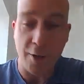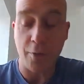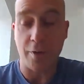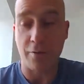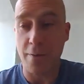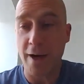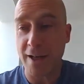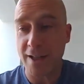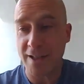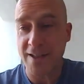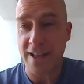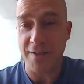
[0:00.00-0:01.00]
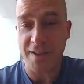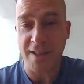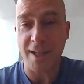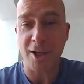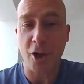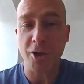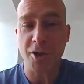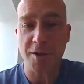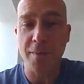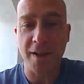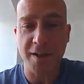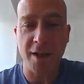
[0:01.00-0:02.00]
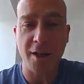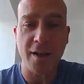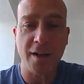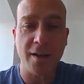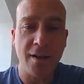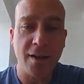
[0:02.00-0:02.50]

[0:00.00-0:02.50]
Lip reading: would have reminded us they have the second largest military